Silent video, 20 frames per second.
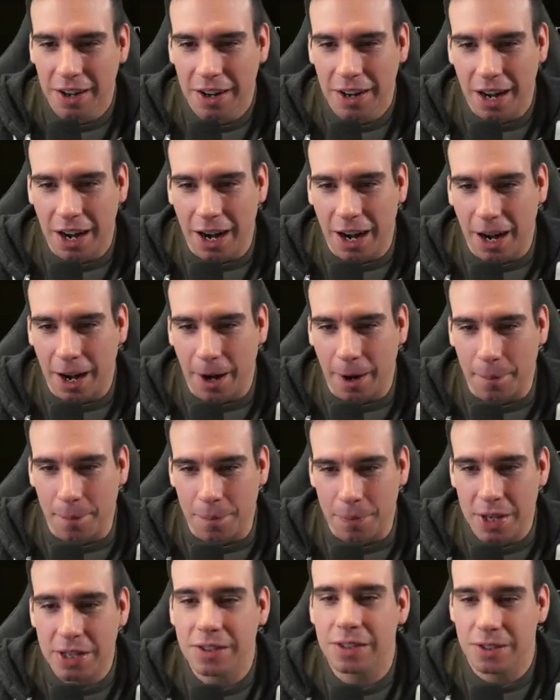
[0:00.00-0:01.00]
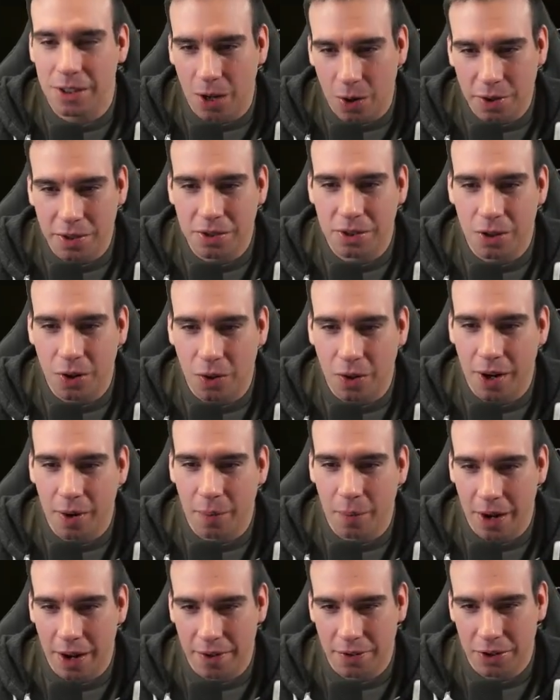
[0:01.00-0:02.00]
This is always annoying
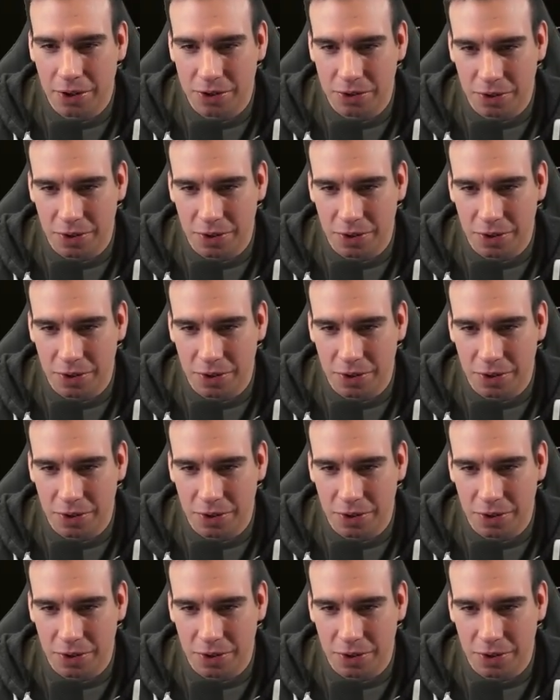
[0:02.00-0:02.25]
whenever you